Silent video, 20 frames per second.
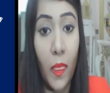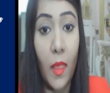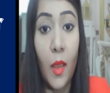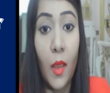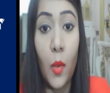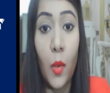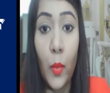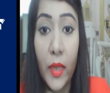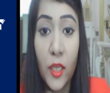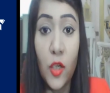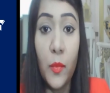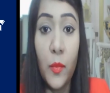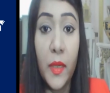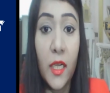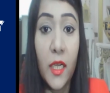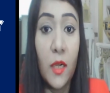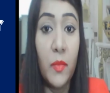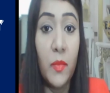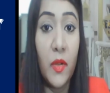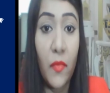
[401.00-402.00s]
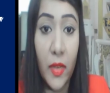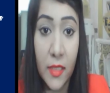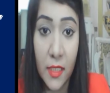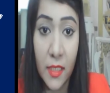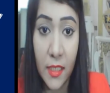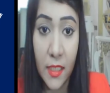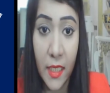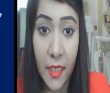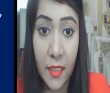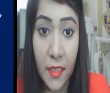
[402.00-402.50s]
When you become a
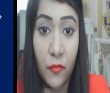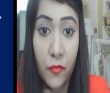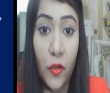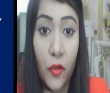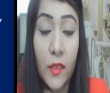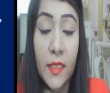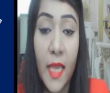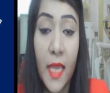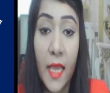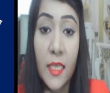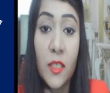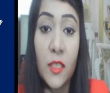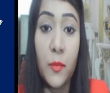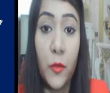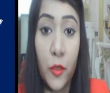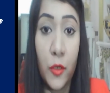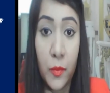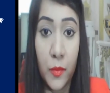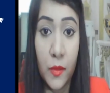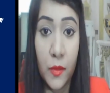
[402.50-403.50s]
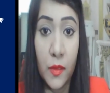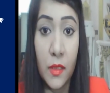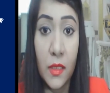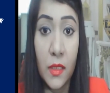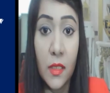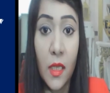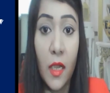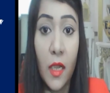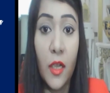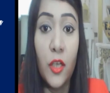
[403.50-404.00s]
resident for tax purpose,
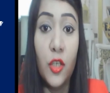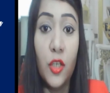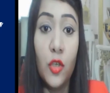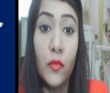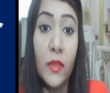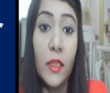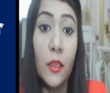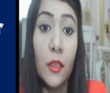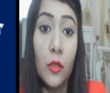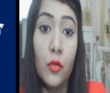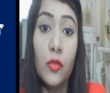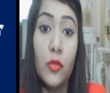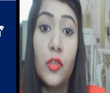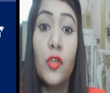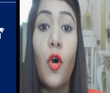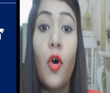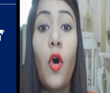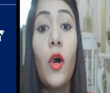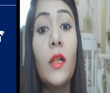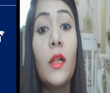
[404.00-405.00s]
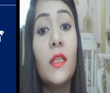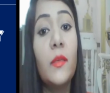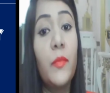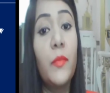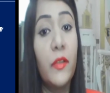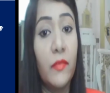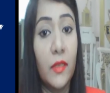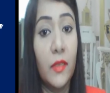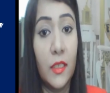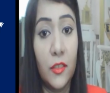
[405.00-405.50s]
you will lose all the
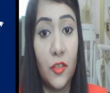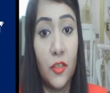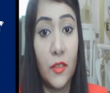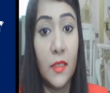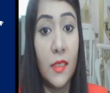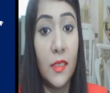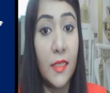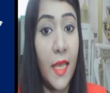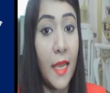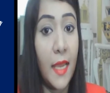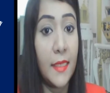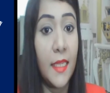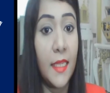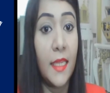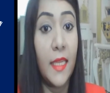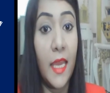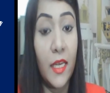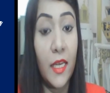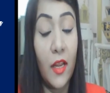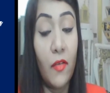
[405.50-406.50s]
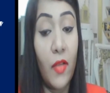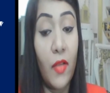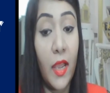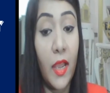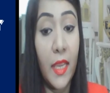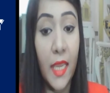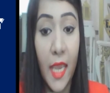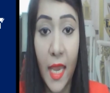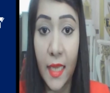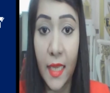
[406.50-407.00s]
privileges that an NRI
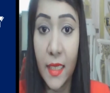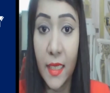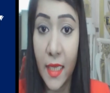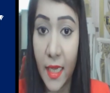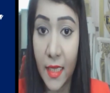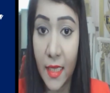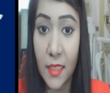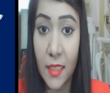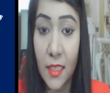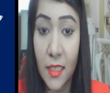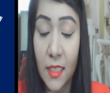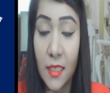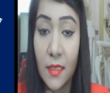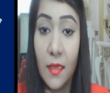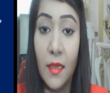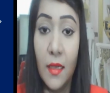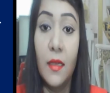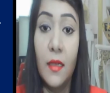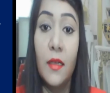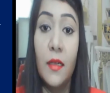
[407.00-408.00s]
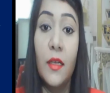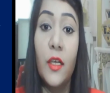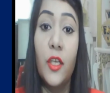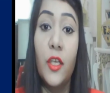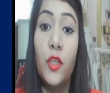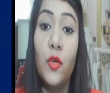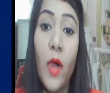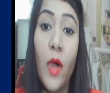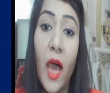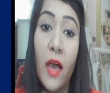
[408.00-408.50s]
can get. You
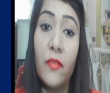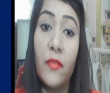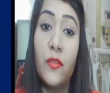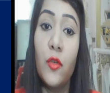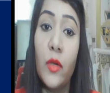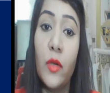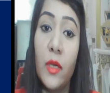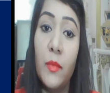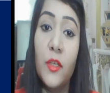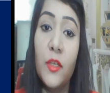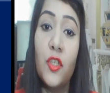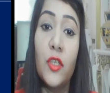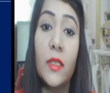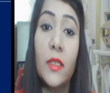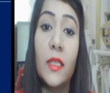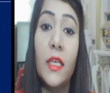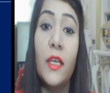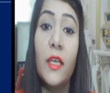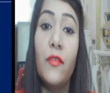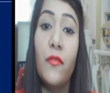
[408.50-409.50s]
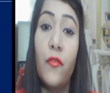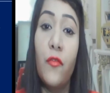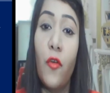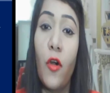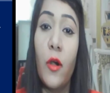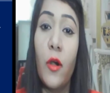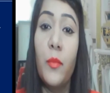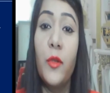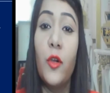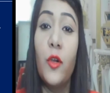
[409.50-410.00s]
have to immediately
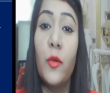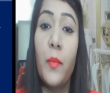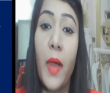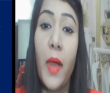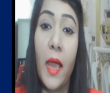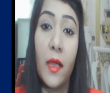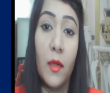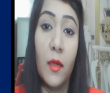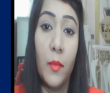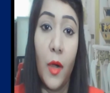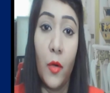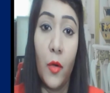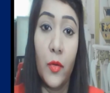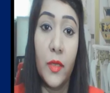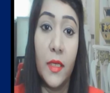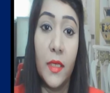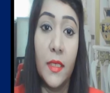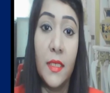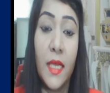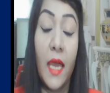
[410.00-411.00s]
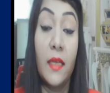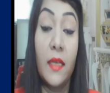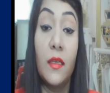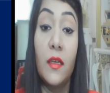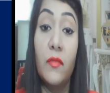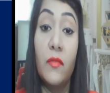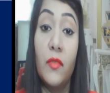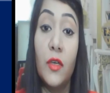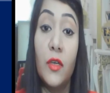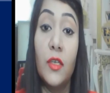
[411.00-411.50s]
inform your bank about it and
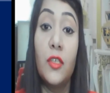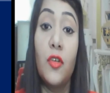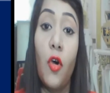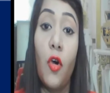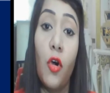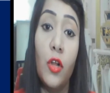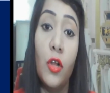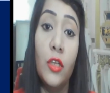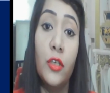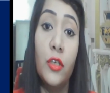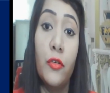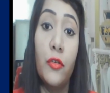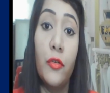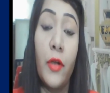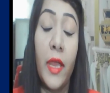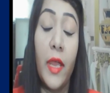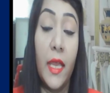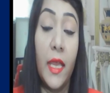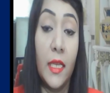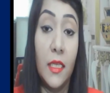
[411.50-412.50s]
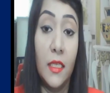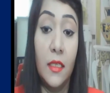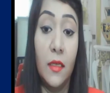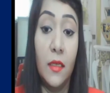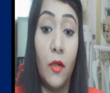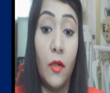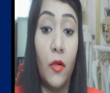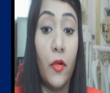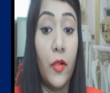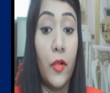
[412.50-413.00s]
convert all your NE
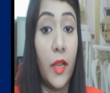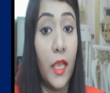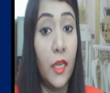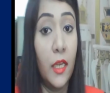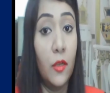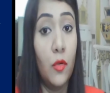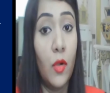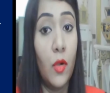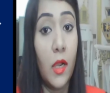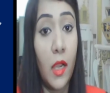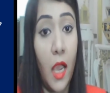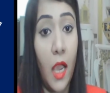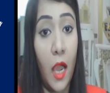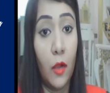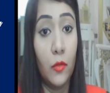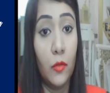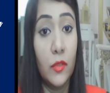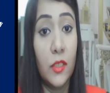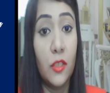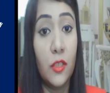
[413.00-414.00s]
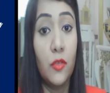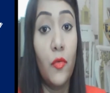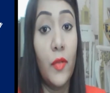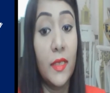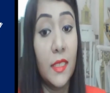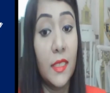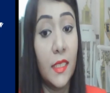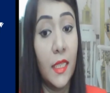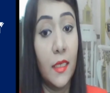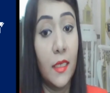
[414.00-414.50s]
or NO accounts to
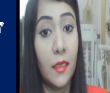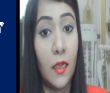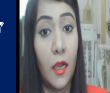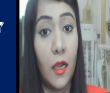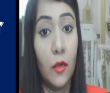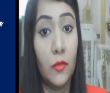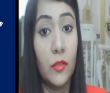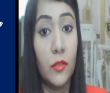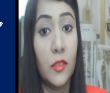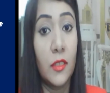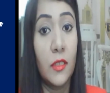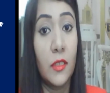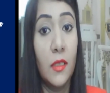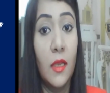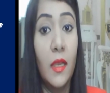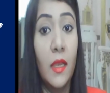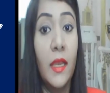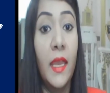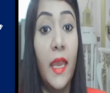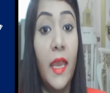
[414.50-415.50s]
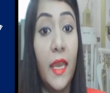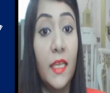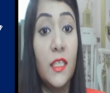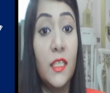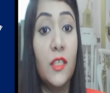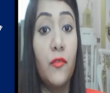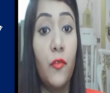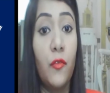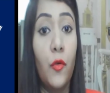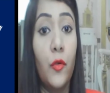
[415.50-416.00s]
resident accounts.
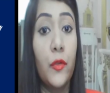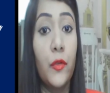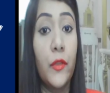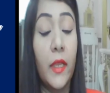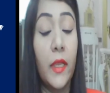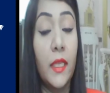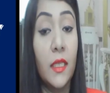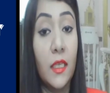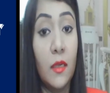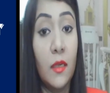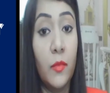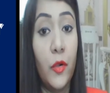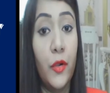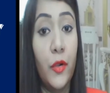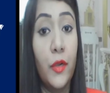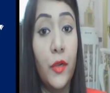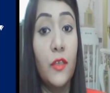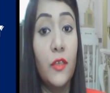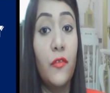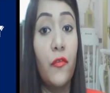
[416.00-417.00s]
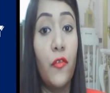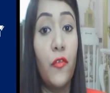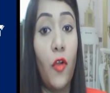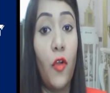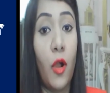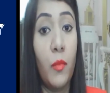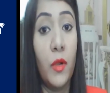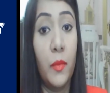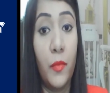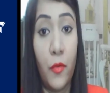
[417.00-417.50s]
Henceforth, income earned from
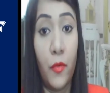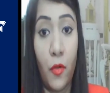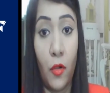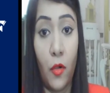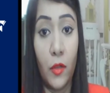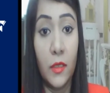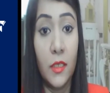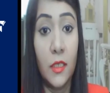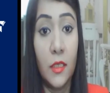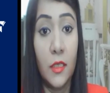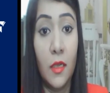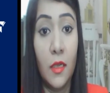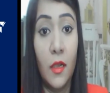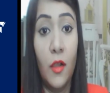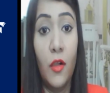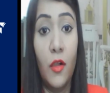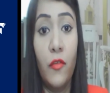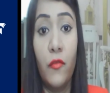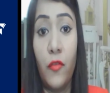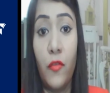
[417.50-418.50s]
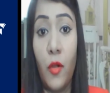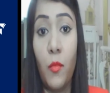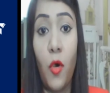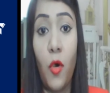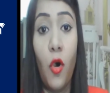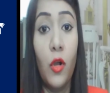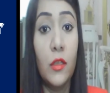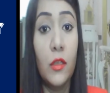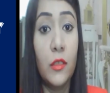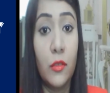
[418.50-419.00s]
abroad from
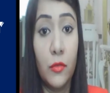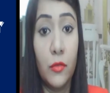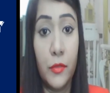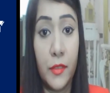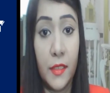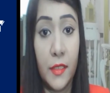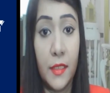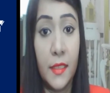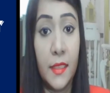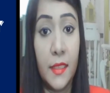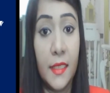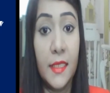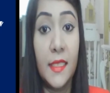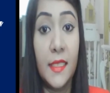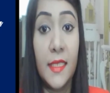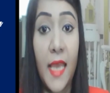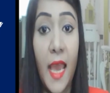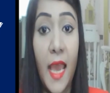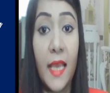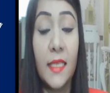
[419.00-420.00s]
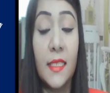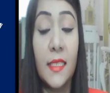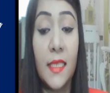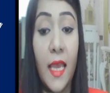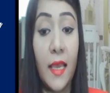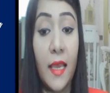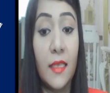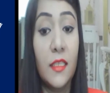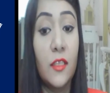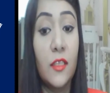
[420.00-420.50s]
all sources is taxed
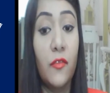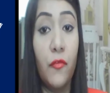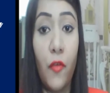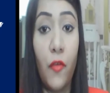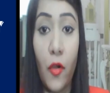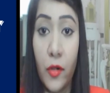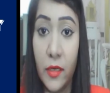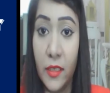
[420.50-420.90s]
as foreign